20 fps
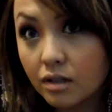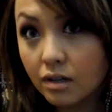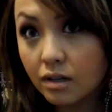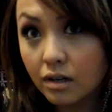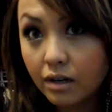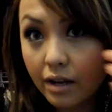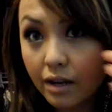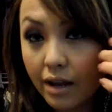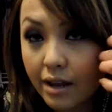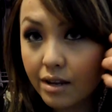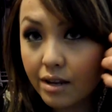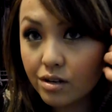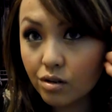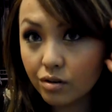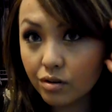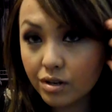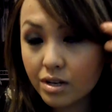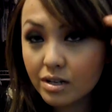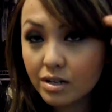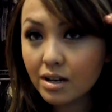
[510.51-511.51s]
Okay, so
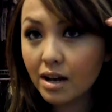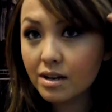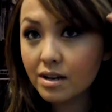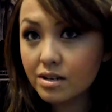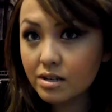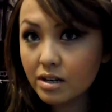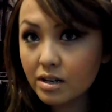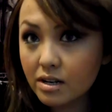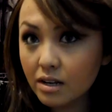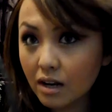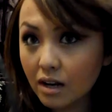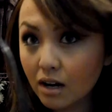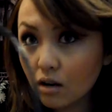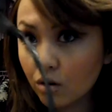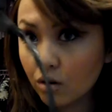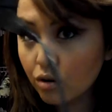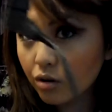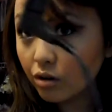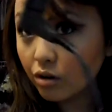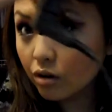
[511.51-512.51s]
these guys did not
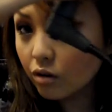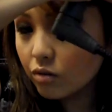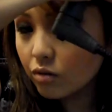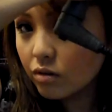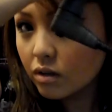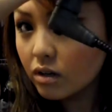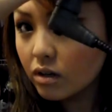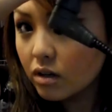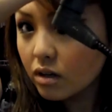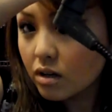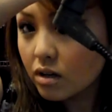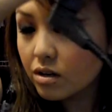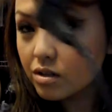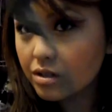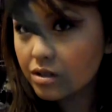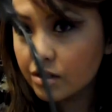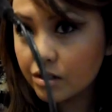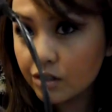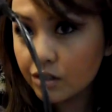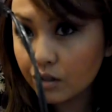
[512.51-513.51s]
curl. Cause,
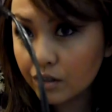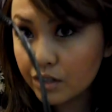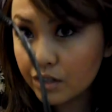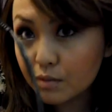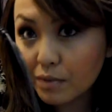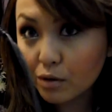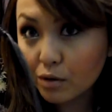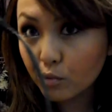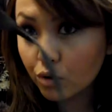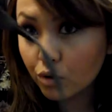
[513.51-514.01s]
you know, it's my row